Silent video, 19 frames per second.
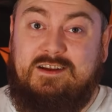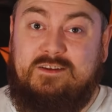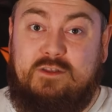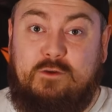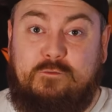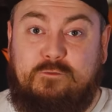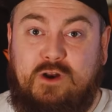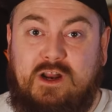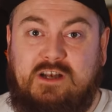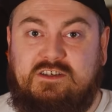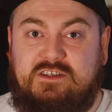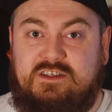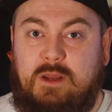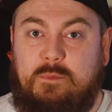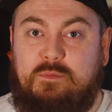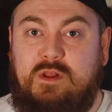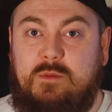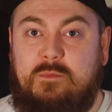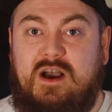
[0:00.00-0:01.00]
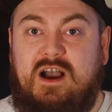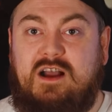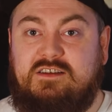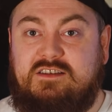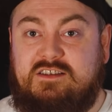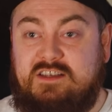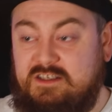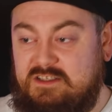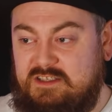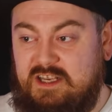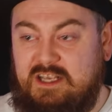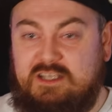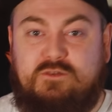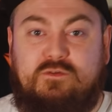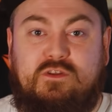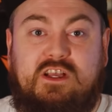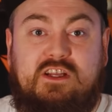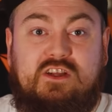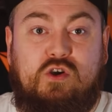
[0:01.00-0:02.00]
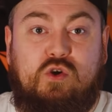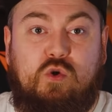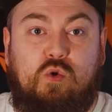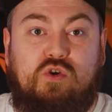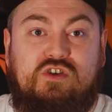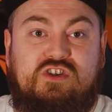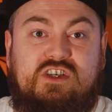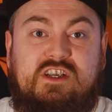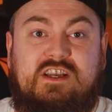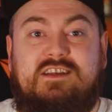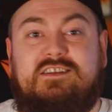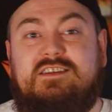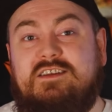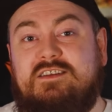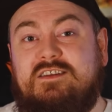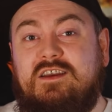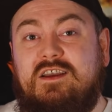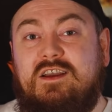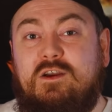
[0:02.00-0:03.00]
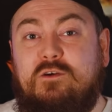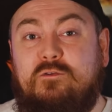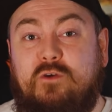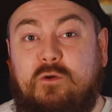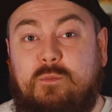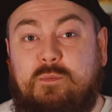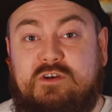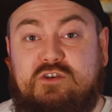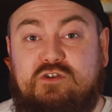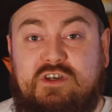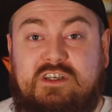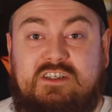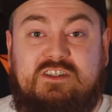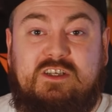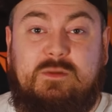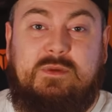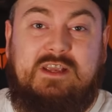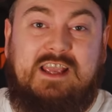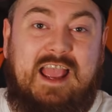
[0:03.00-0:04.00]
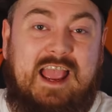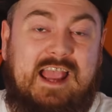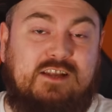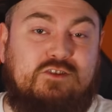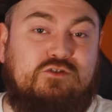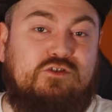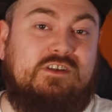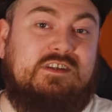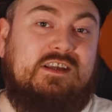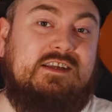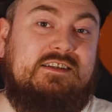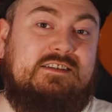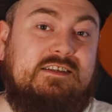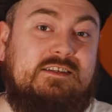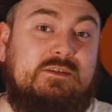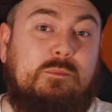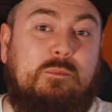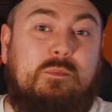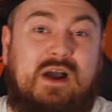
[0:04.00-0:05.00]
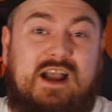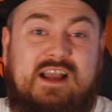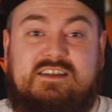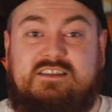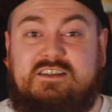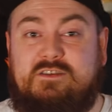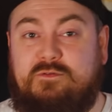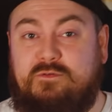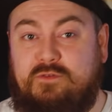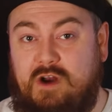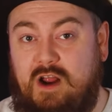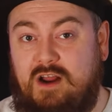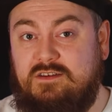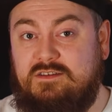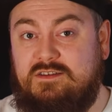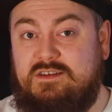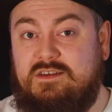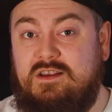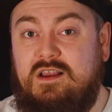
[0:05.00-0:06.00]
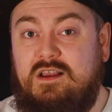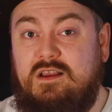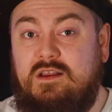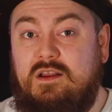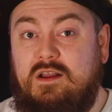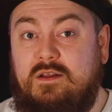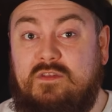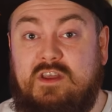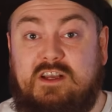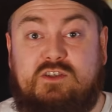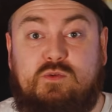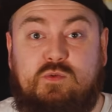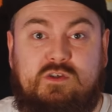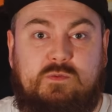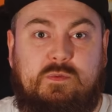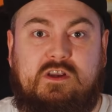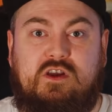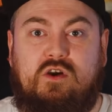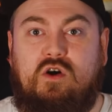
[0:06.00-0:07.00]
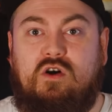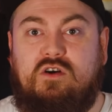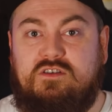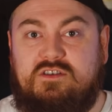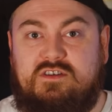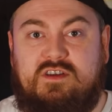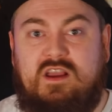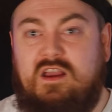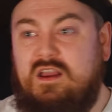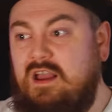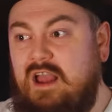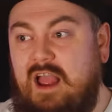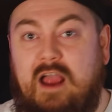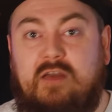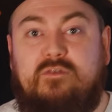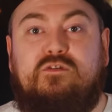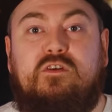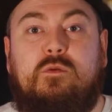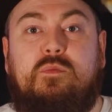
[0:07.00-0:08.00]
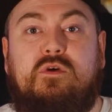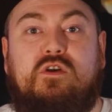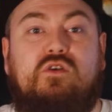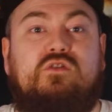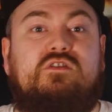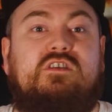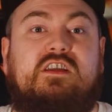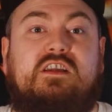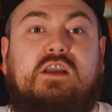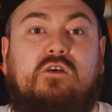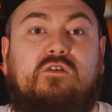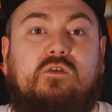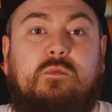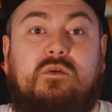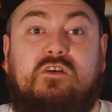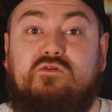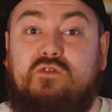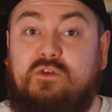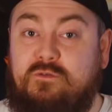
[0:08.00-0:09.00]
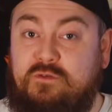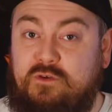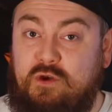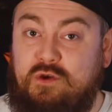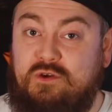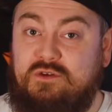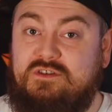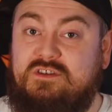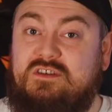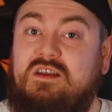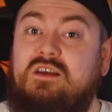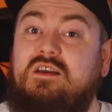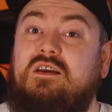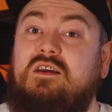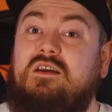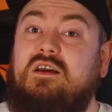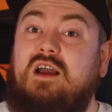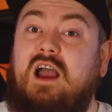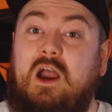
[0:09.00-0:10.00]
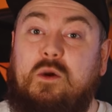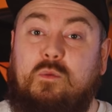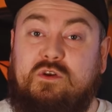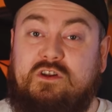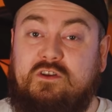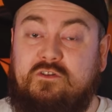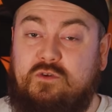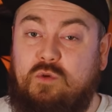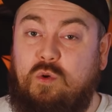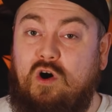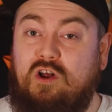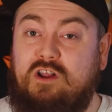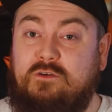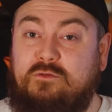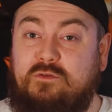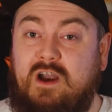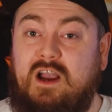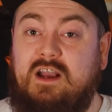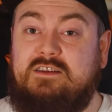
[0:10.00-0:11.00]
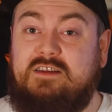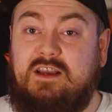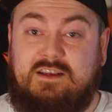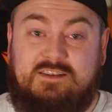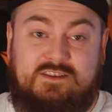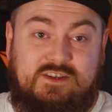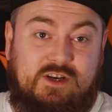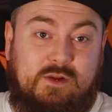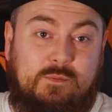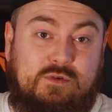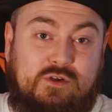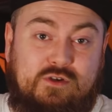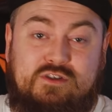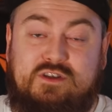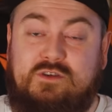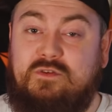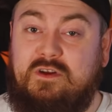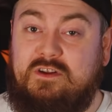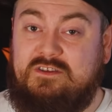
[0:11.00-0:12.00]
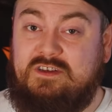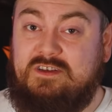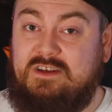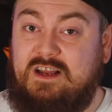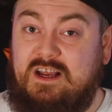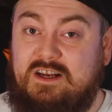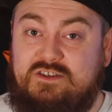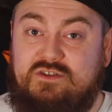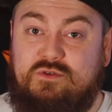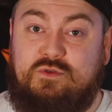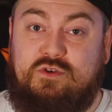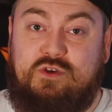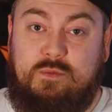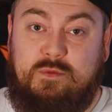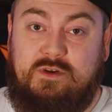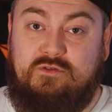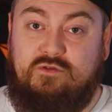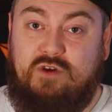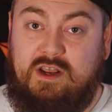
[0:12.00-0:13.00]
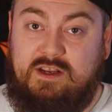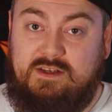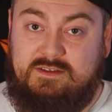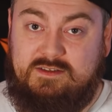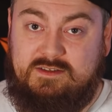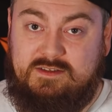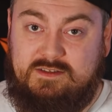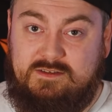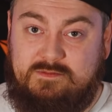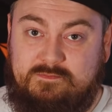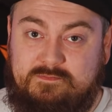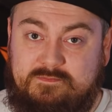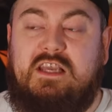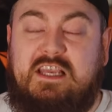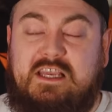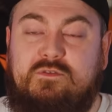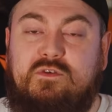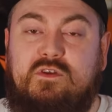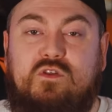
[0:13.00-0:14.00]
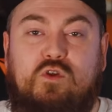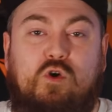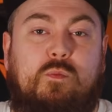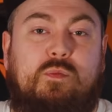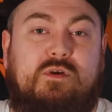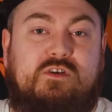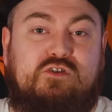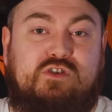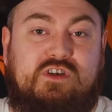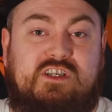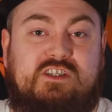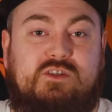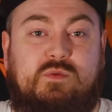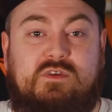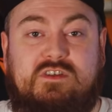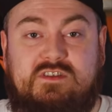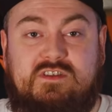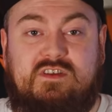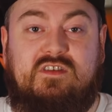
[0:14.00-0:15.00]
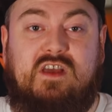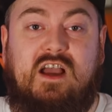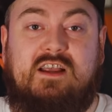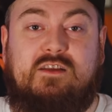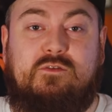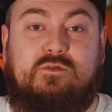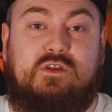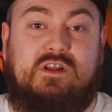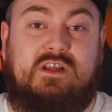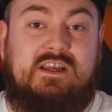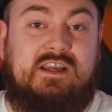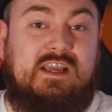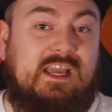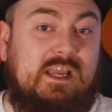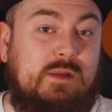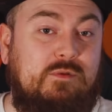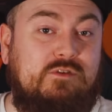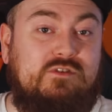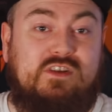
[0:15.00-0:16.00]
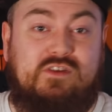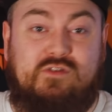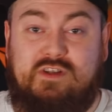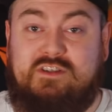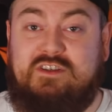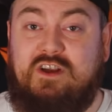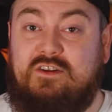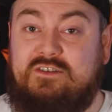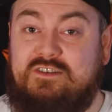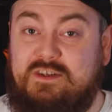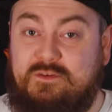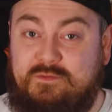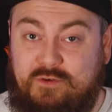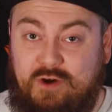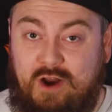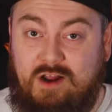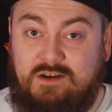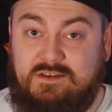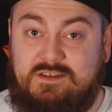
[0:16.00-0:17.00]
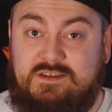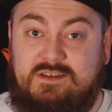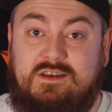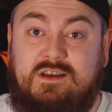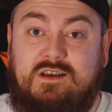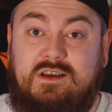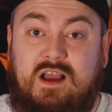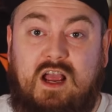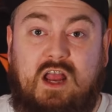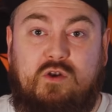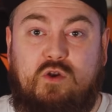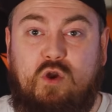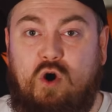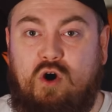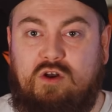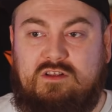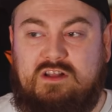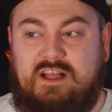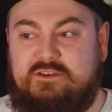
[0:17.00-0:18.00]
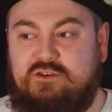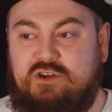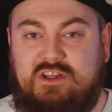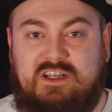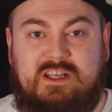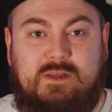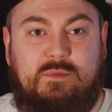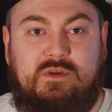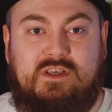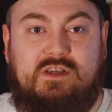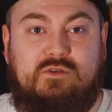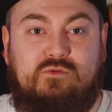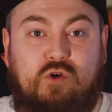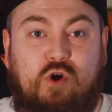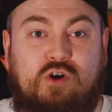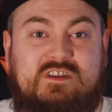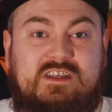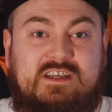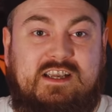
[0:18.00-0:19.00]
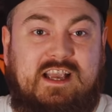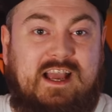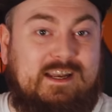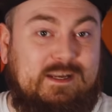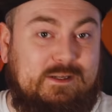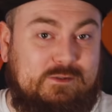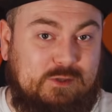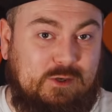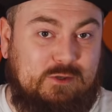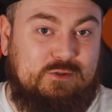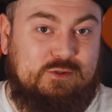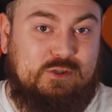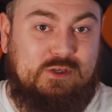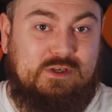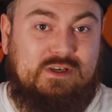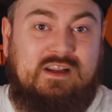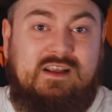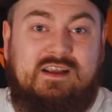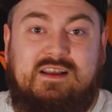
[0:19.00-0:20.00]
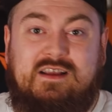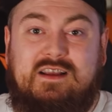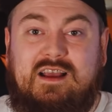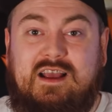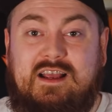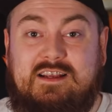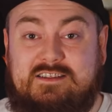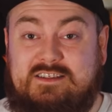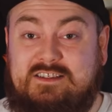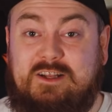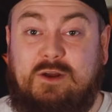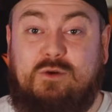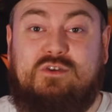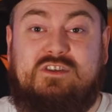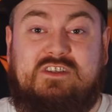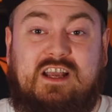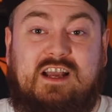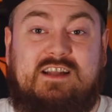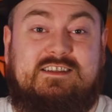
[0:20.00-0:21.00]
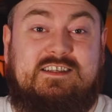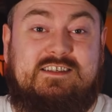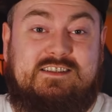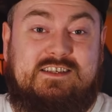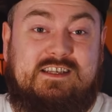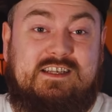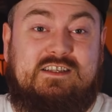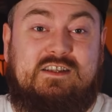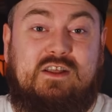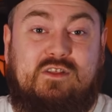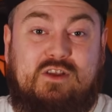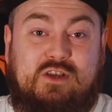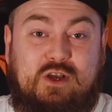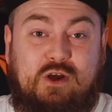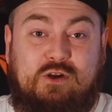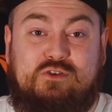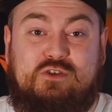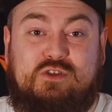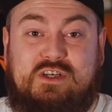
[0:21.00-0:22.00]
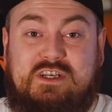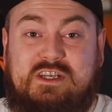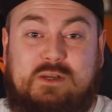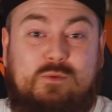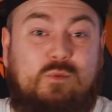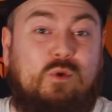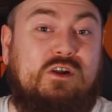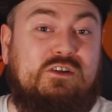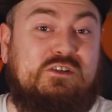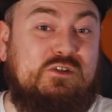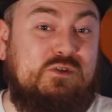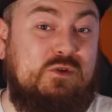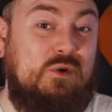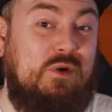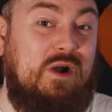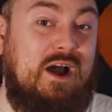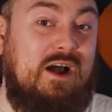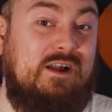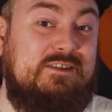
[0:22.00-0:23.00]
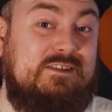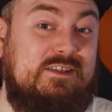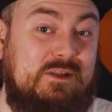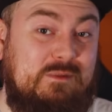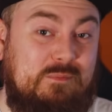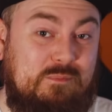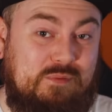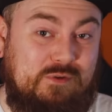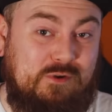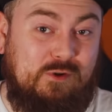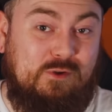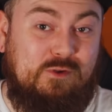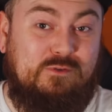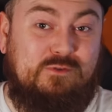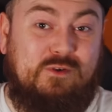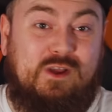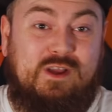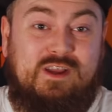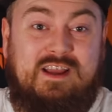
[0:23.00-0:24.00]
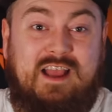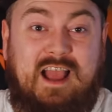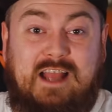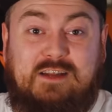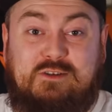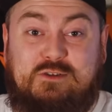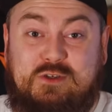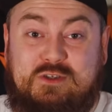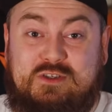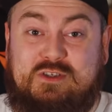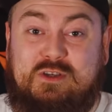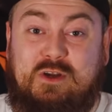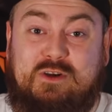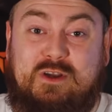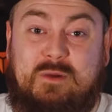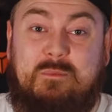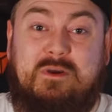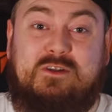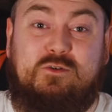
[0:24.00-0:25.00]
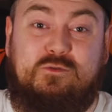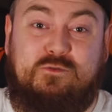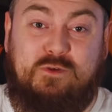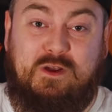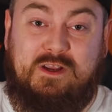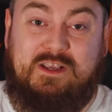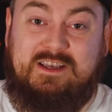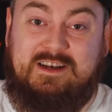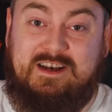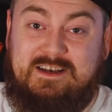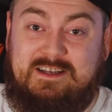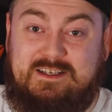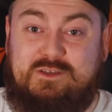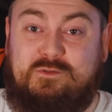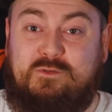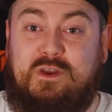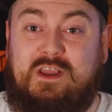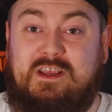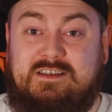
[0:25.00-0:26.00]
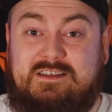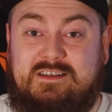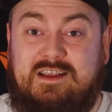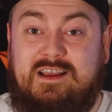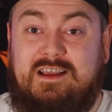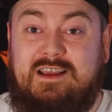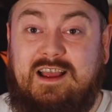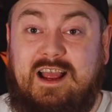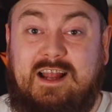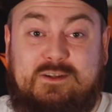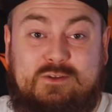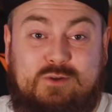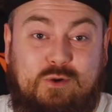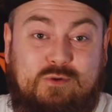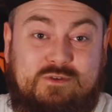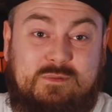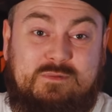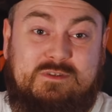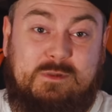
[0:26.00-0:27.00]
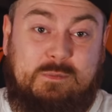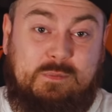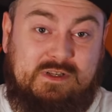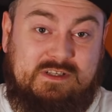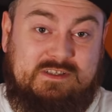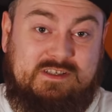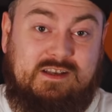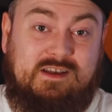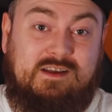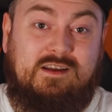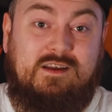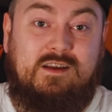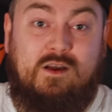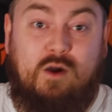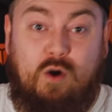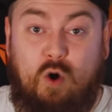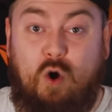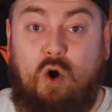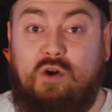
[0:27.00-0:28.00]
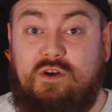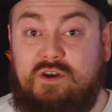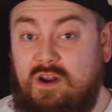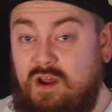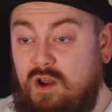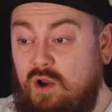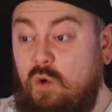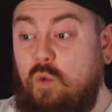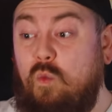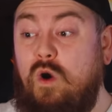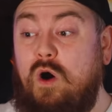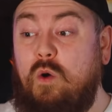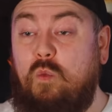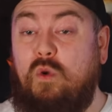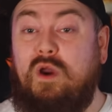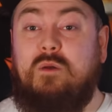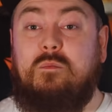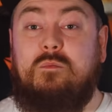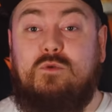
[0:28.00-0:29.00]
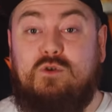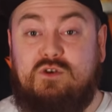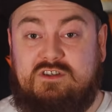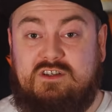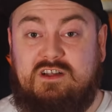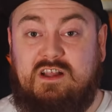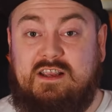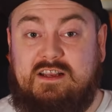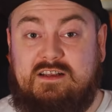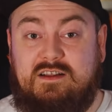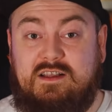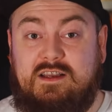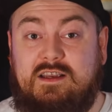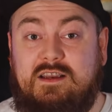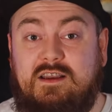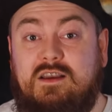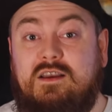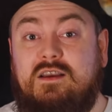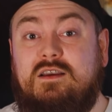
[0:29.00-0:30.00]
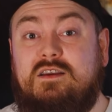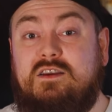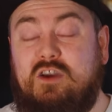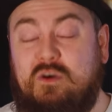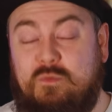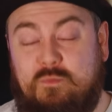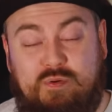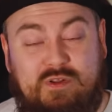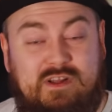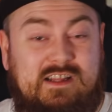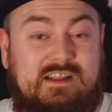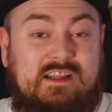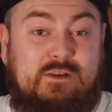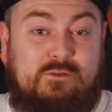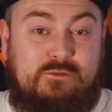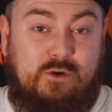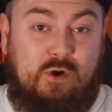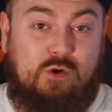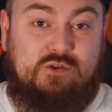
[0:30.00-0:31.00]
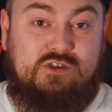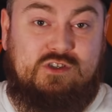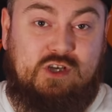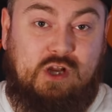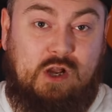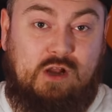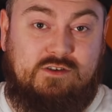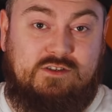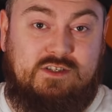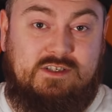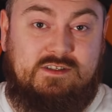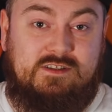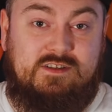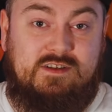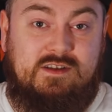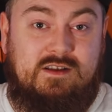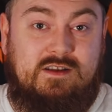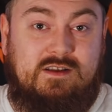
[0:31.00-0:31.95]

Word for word: The French diplomats successfully negotiated for Patrice to be extradited back to France. This was because if the Burundi government refused, it would have qualified as an abuse of international human rights. Even though Patrice was thankfully able to return to France and not literally be rotting in a dungeon, it's still sad to see that the country he worked so hard to improve had just stuck a middle finger in his face and told him to beat it on what were most likely completely false charges.